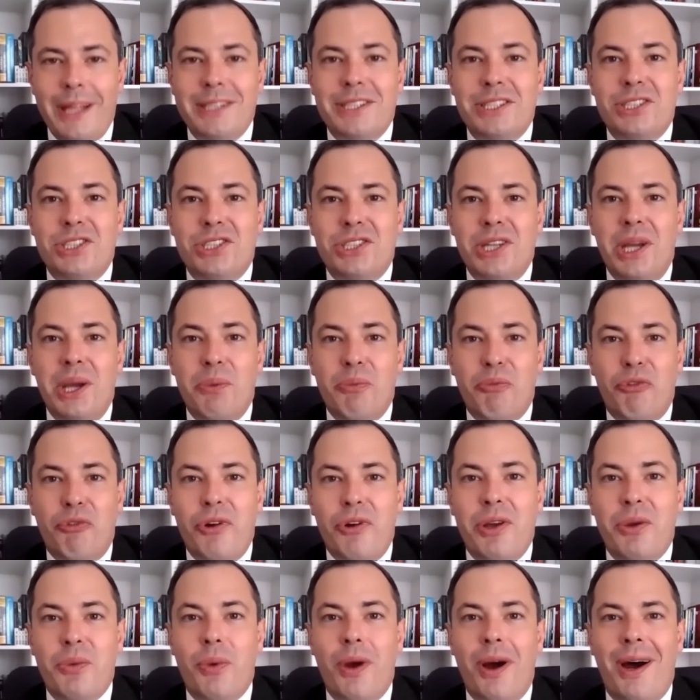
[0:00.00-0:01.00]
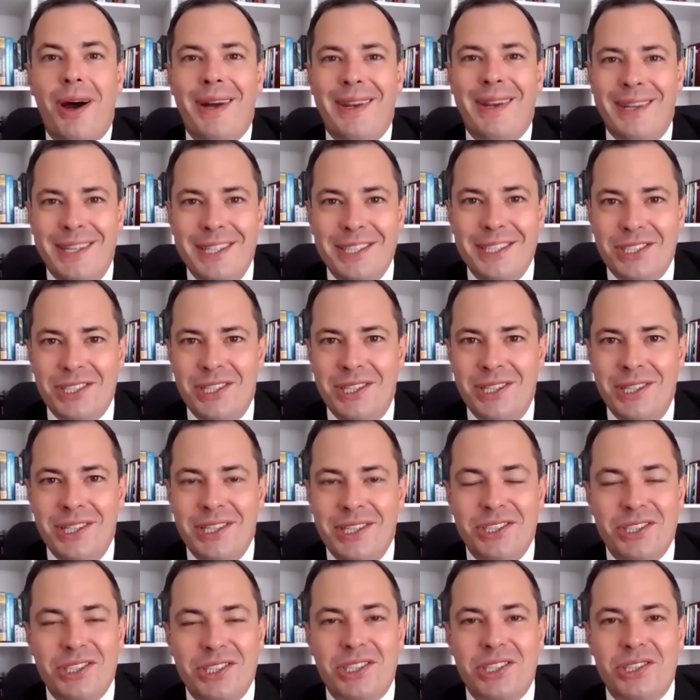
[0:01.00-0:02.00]
that's a shame for Iran, isn't it?
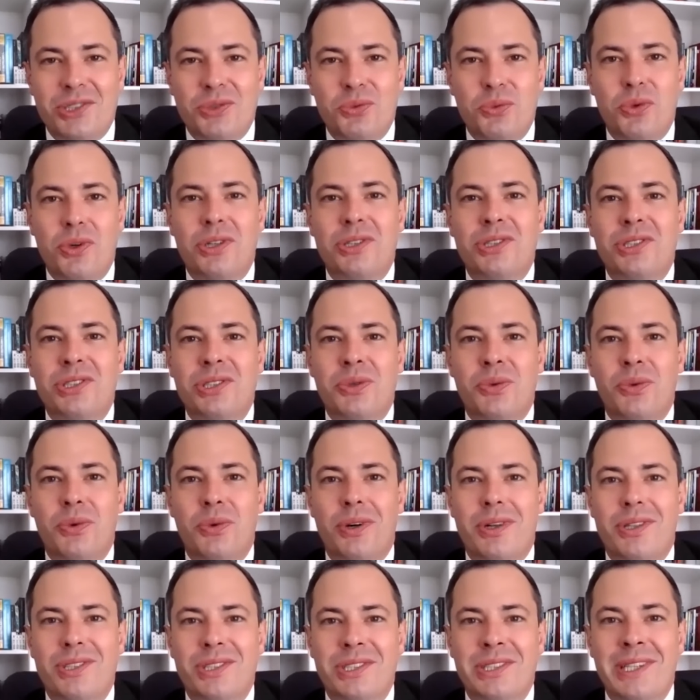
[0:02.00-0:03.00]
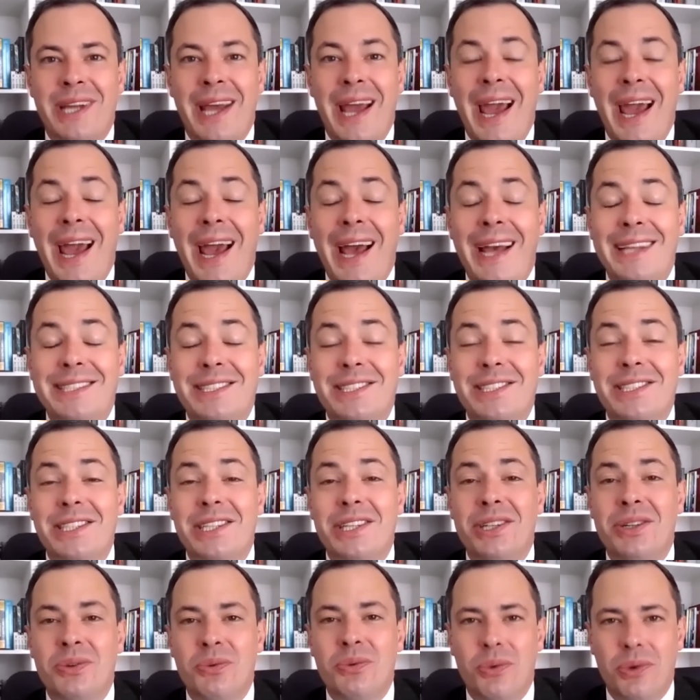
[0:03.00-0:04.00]
It just gets worse and worse as it's
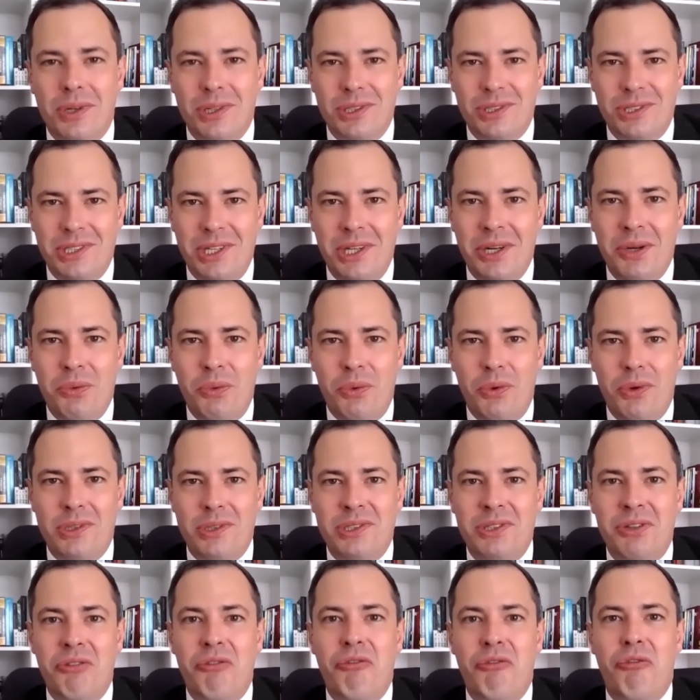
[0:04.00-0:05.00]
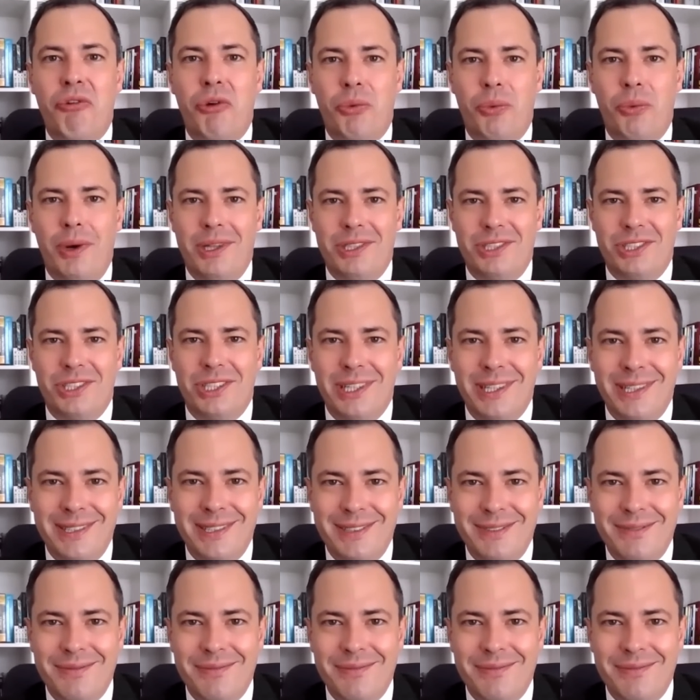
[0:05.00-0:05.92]
getting worse and worse for Russia.